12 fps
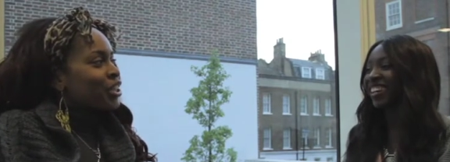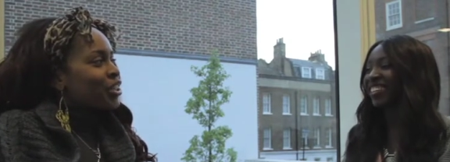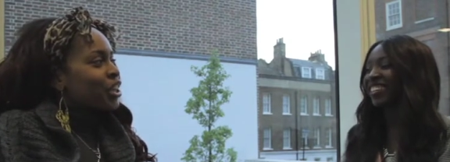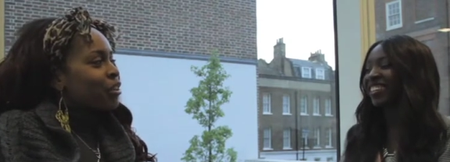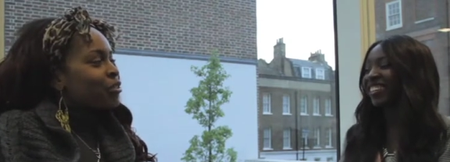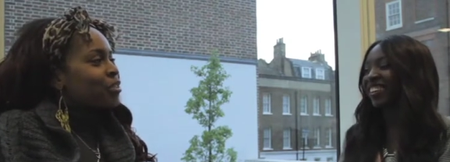Speaker 1: you know,
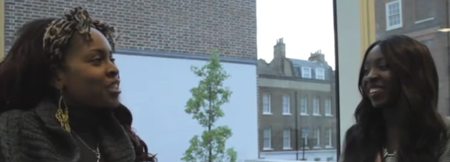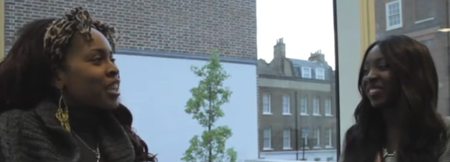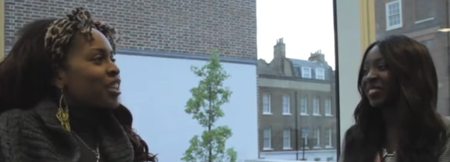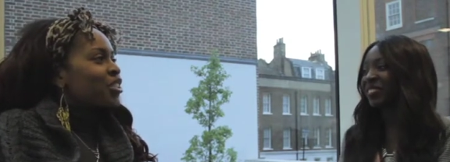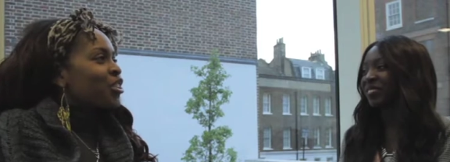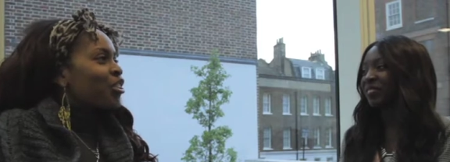you say
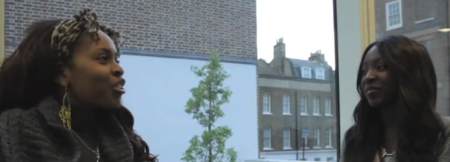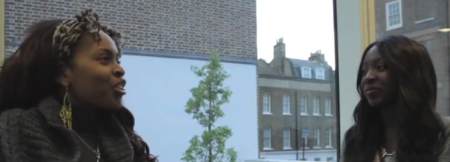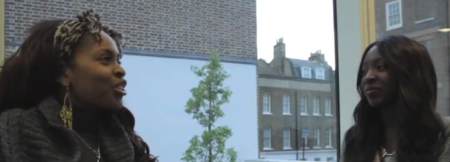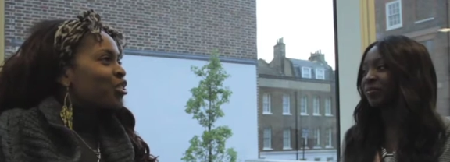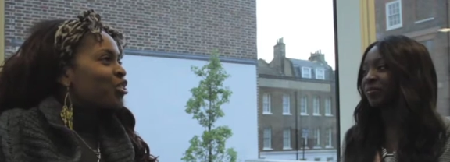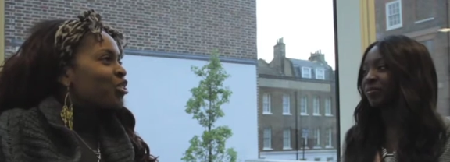you're,
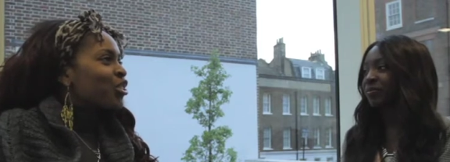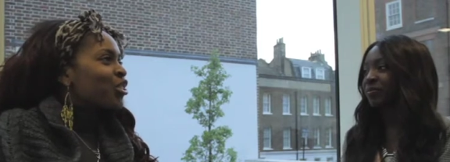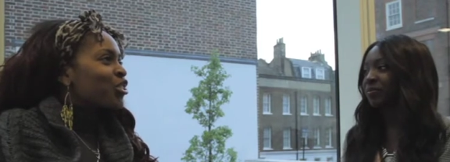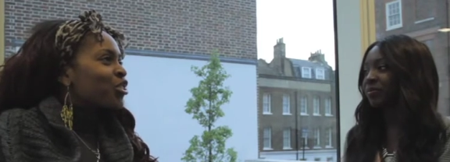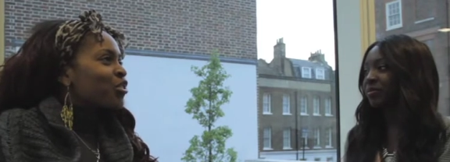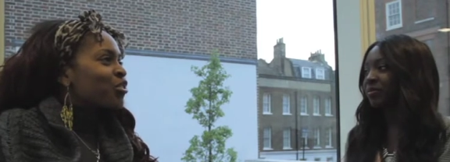you're not a
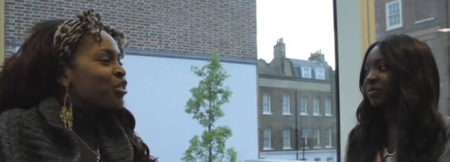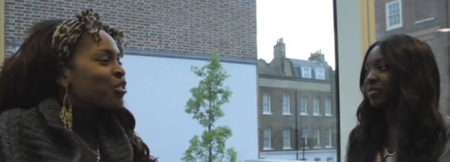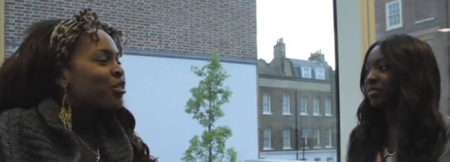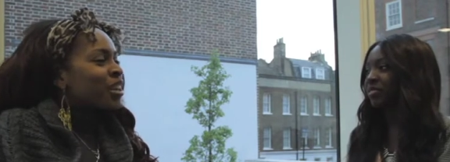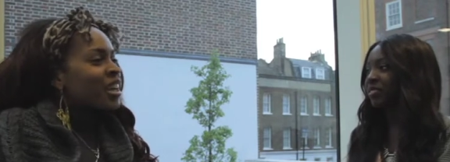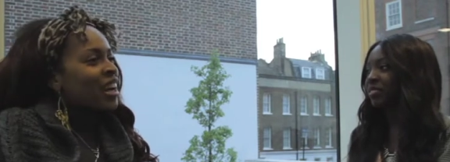guru,
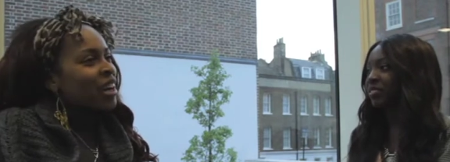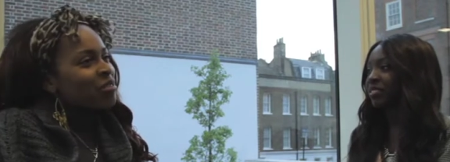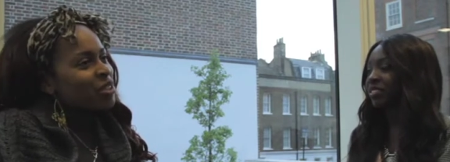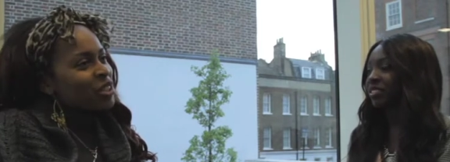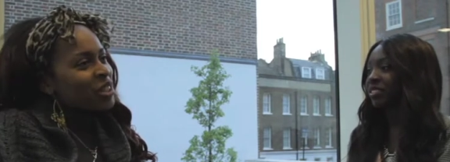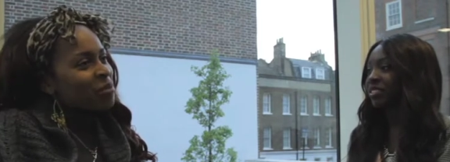I'm not
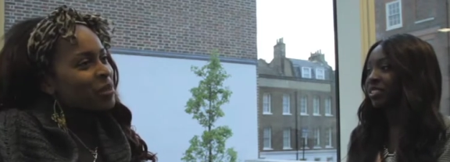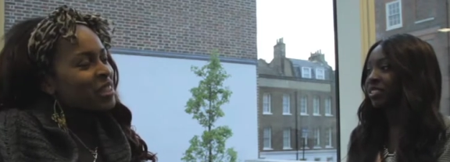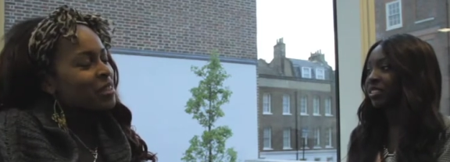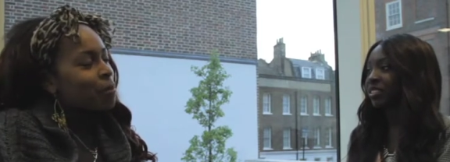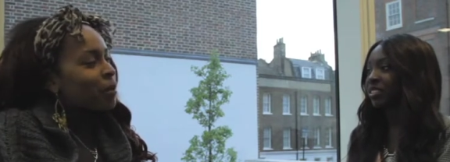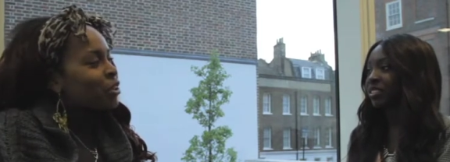a comedian,
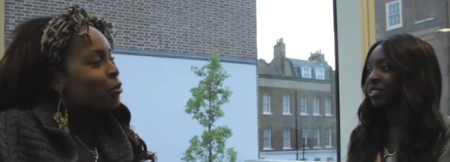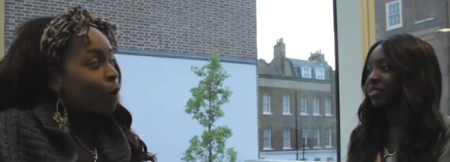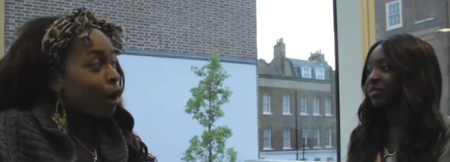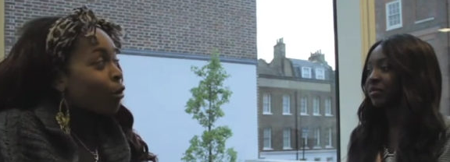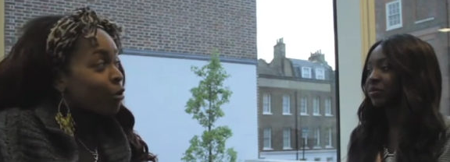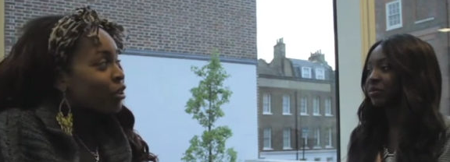but you are
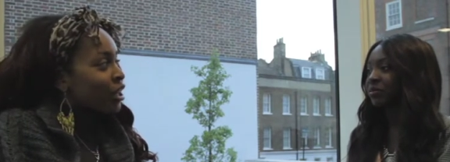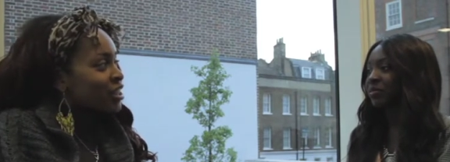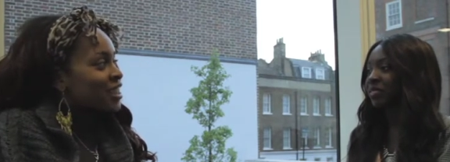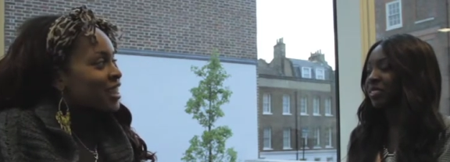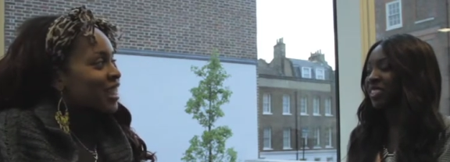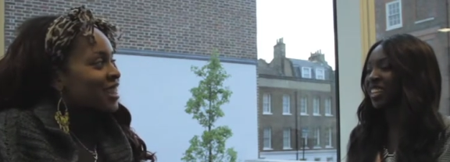all those things.